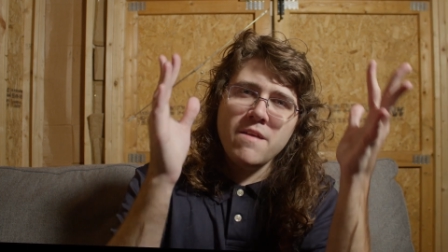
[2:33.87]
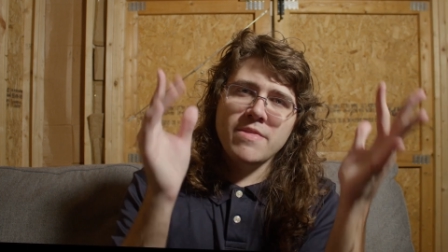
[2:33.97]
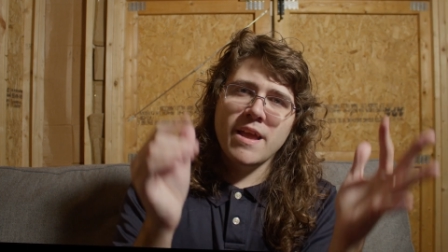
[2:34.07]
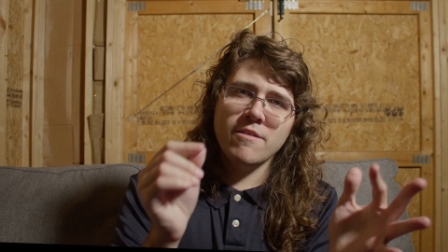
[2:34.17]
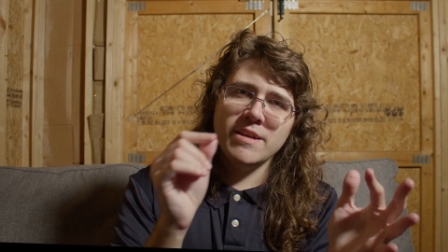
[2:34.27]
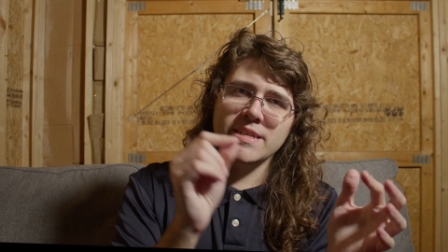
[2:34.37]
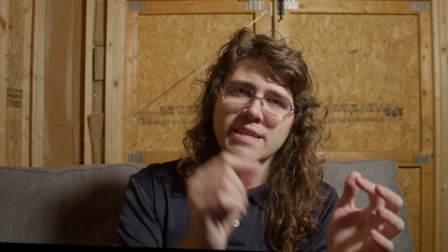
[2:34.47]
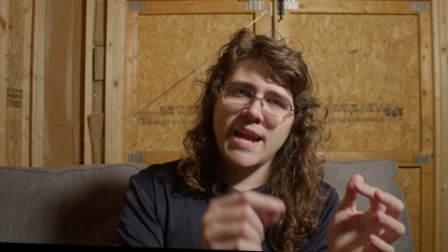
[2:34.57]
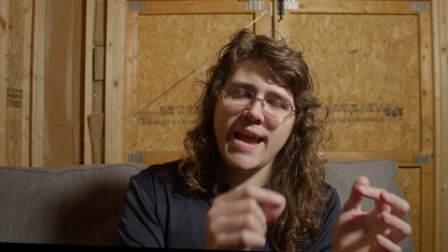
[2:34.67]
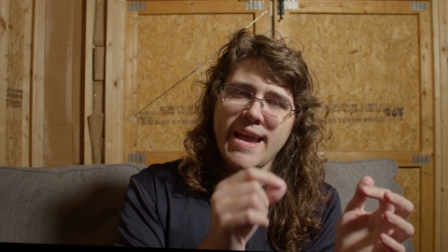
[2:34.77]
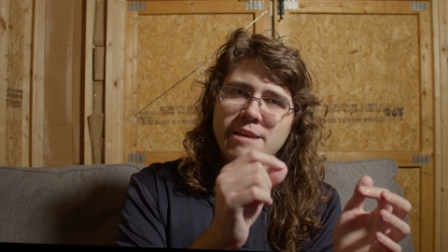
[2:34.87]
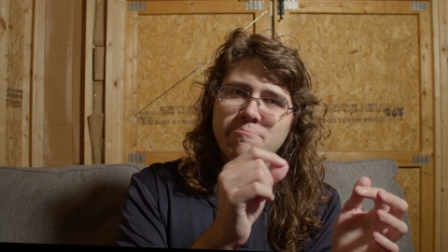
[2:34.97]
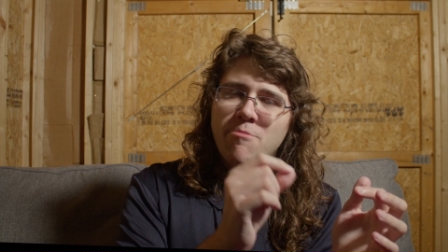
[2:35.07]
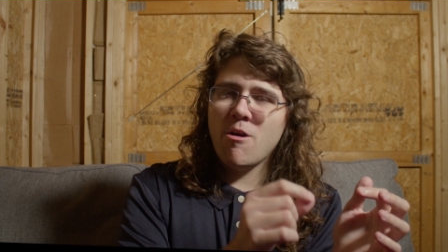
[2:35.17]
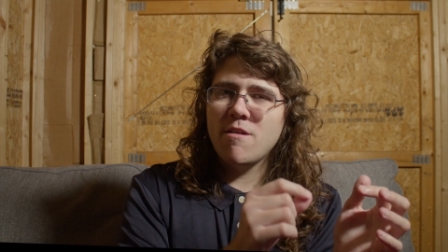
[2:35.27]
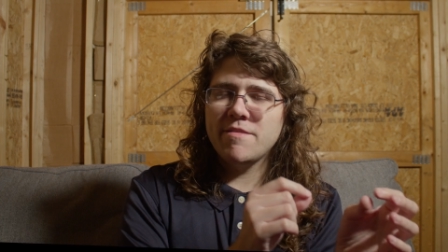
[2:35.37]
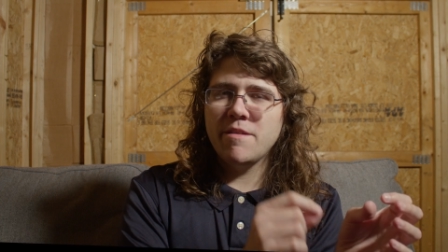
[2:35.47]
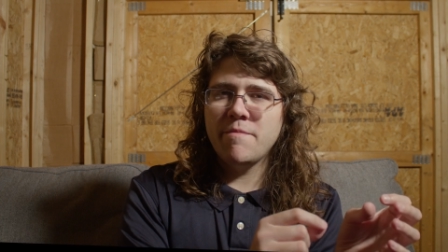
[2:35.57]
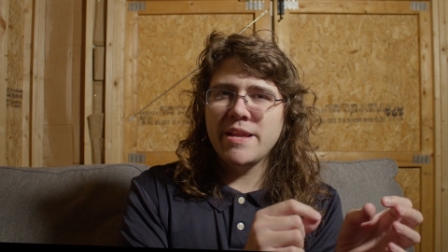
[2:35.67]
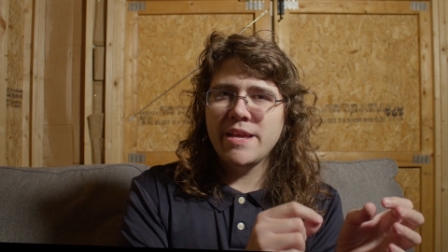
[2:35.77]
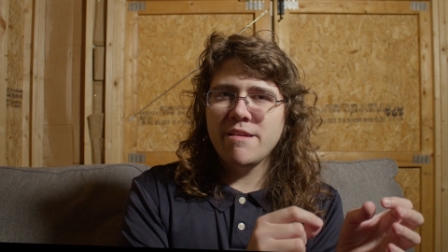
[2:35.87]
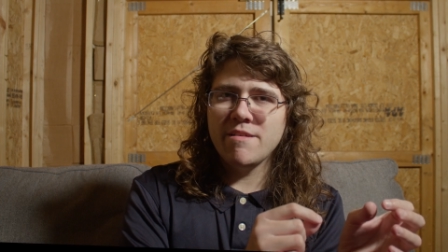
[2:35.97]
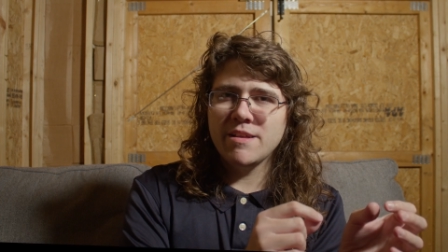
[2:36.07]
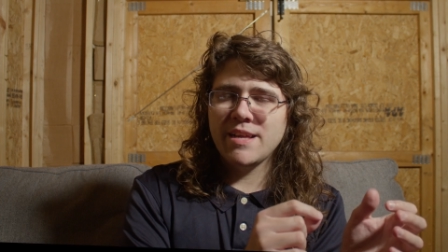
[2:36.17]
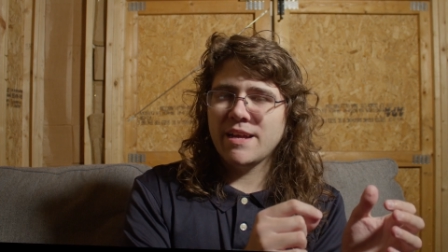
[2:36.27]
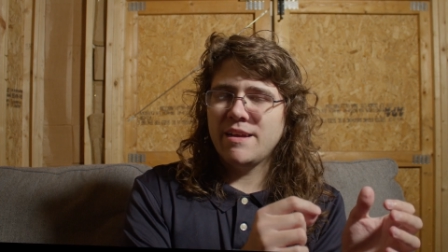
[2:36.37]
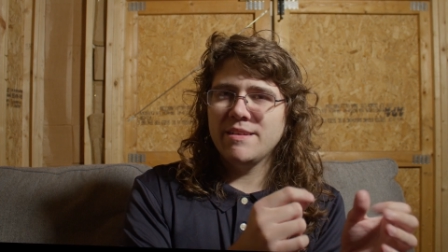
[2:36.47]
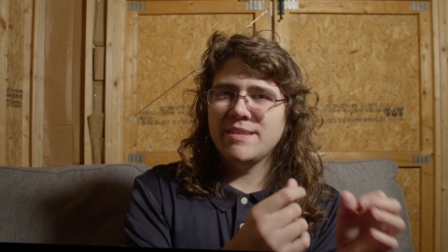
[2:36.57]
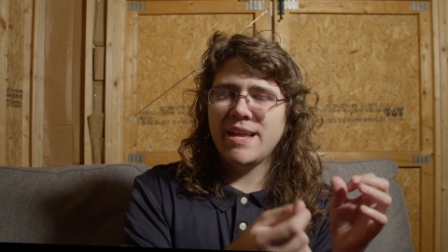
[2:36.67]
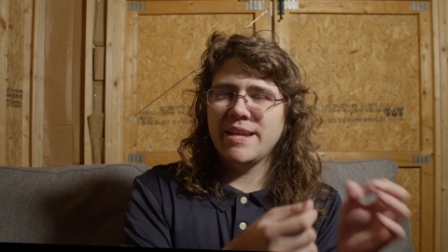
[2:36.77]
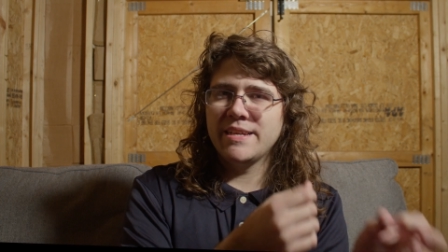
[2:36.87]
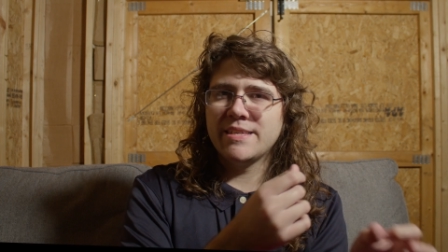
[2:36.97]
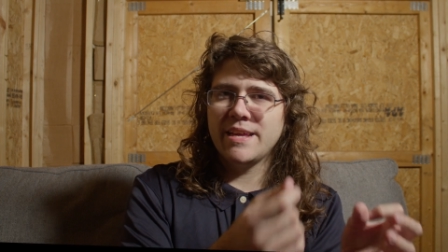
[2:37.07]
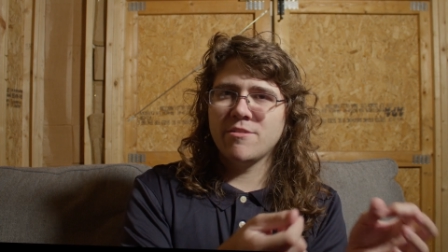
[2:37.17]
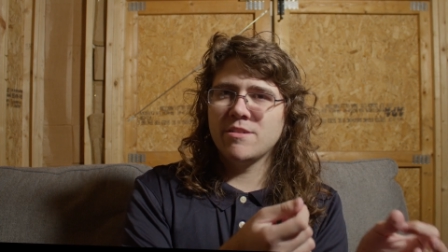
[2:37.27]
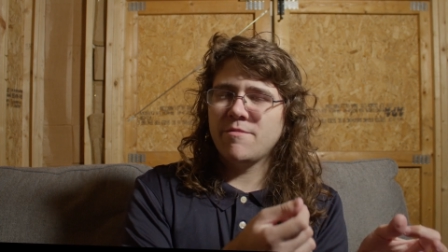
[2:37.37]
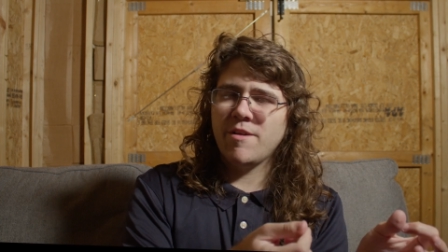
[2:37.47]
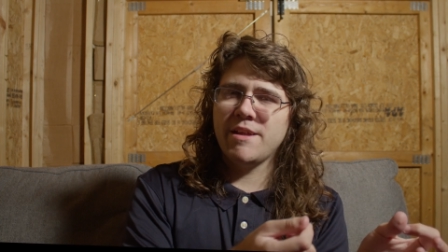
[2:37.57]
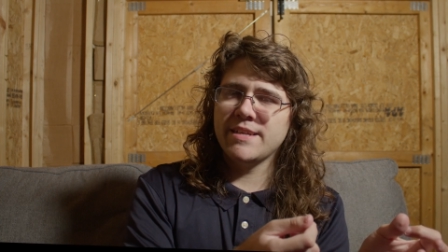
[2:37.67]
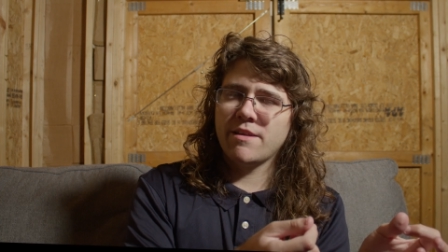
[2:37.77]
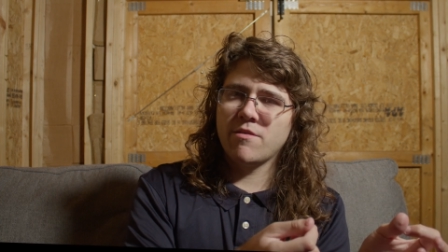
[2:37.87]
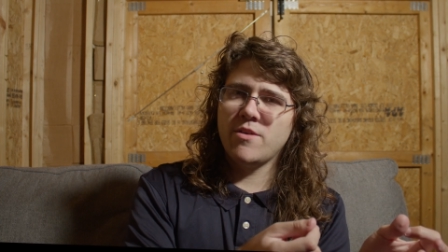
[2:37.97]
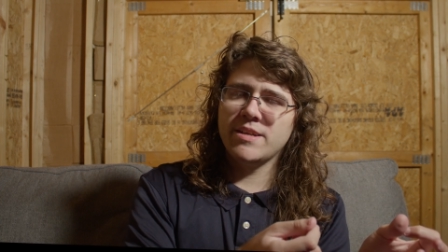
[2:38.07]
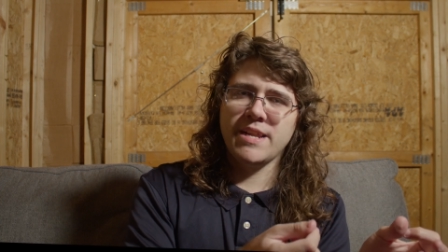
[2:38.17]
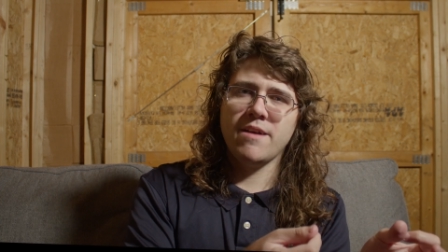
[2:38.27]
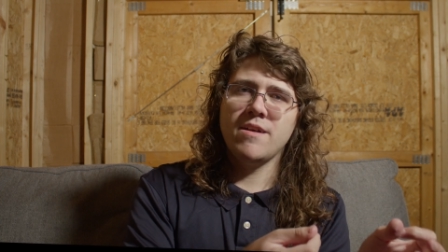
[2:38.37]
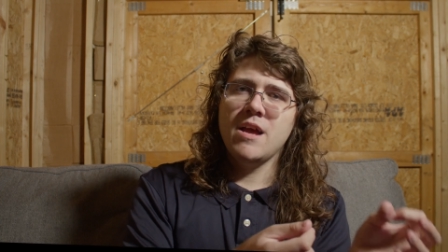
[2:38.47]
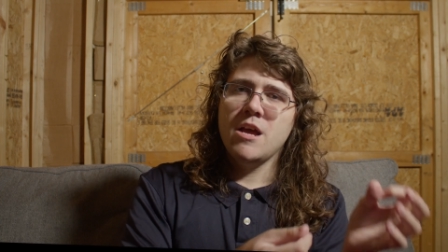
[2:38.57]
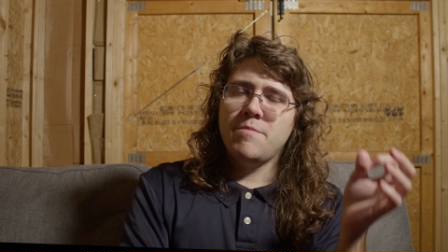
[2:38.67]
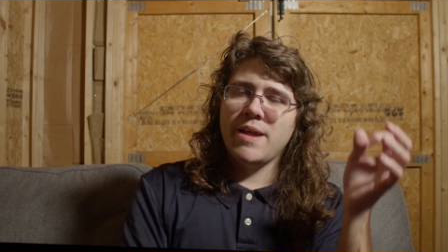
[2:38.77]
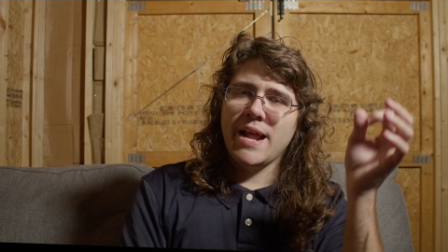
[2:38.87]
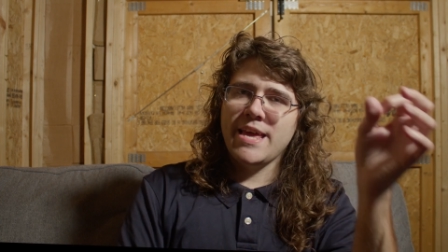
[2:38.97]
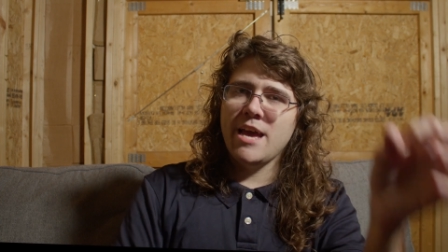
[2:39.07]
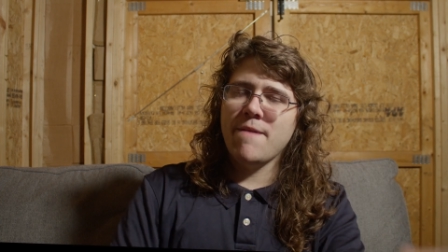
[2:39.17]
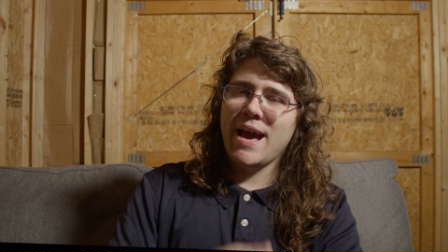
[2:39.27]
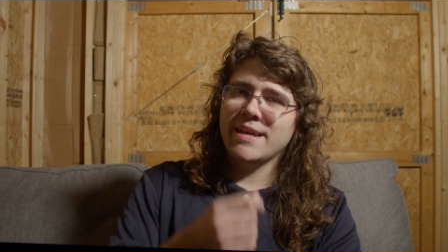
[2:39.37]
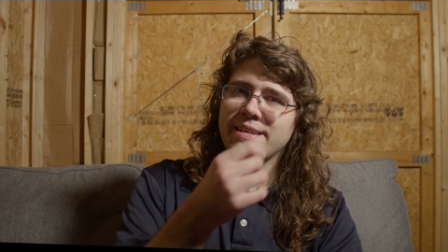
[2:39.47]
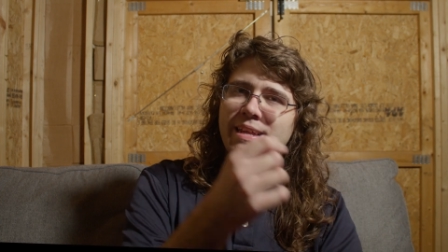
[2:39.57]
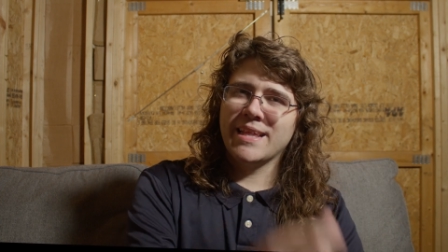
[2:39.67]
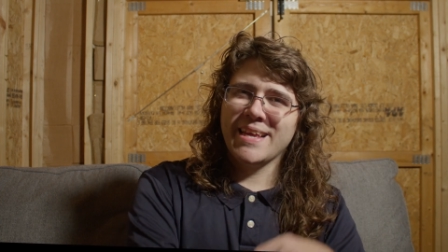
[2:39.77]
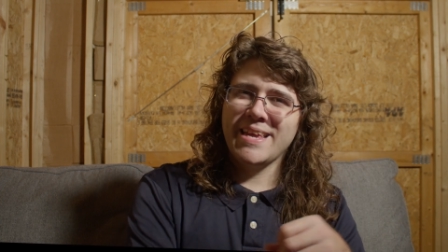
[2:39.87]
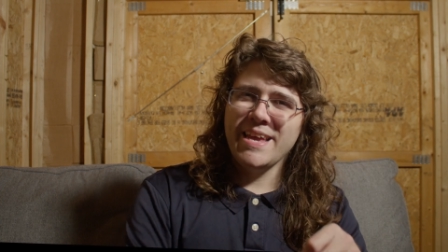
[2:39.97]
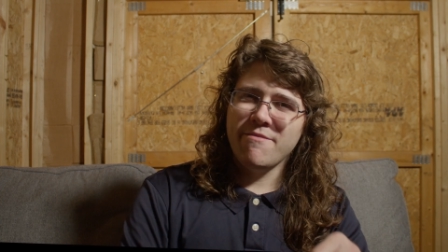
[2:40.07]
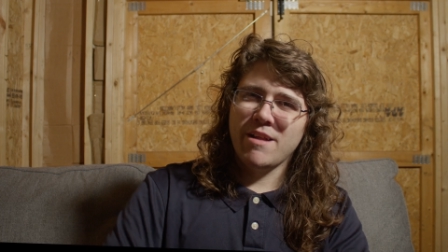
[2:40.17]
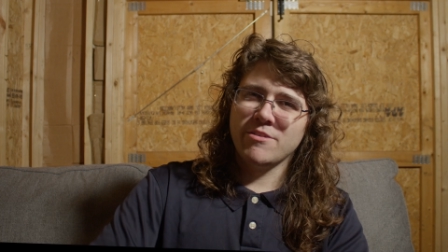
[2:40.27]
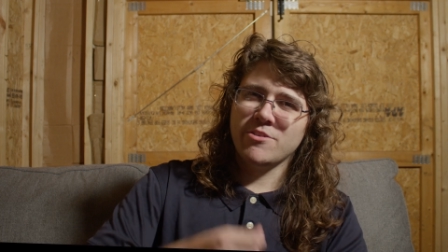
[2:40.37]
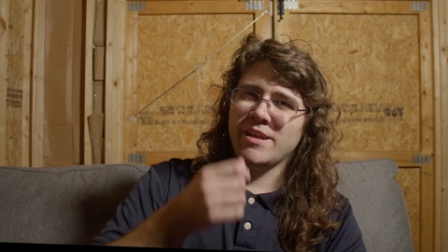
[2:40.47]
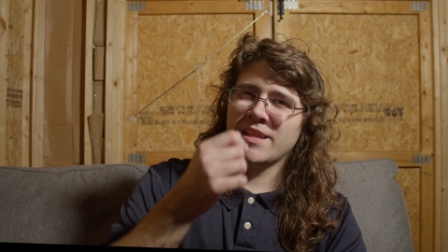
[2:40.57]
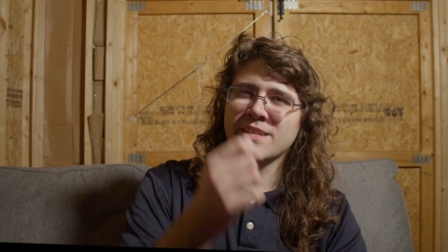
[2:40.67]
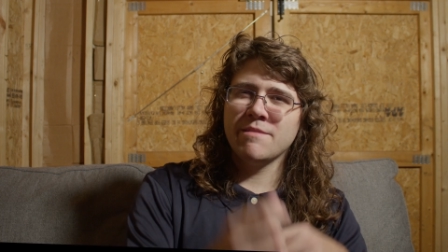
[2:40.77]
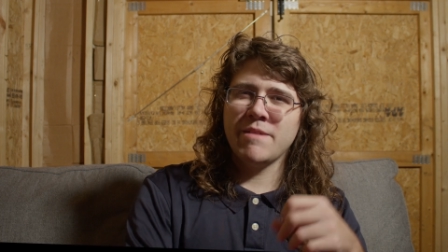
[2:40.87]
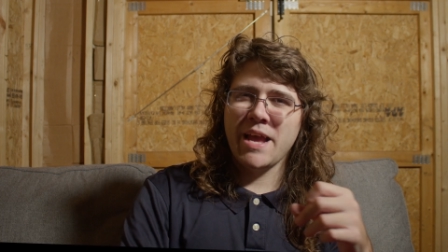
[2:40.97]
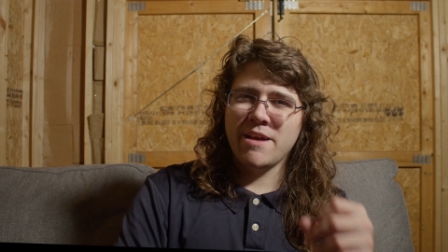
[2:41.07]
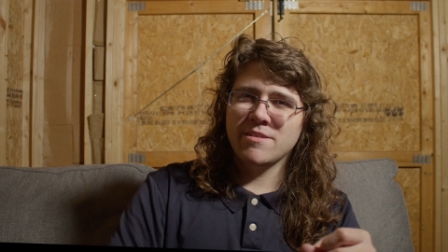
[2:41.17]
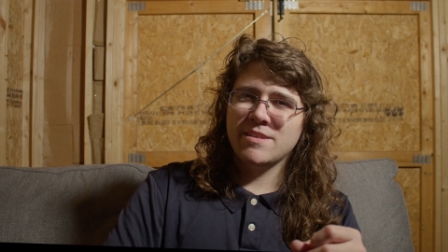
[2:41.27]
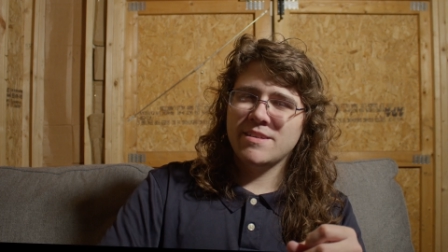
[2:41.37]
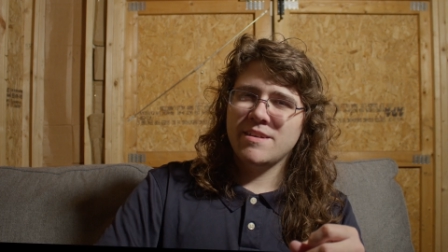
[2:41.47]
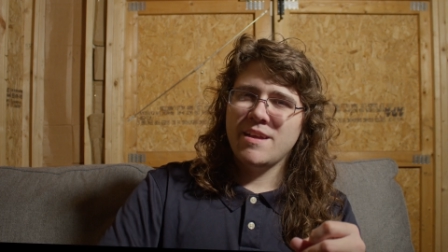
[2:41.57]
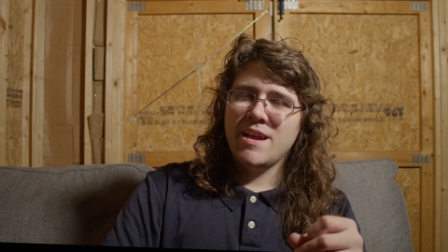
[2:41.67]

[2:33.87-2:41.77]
there is a part of the menu, it's like a settings thing or something. I forget exactly what it was now, but I kept accidentally clicking it when I was trying to click something else.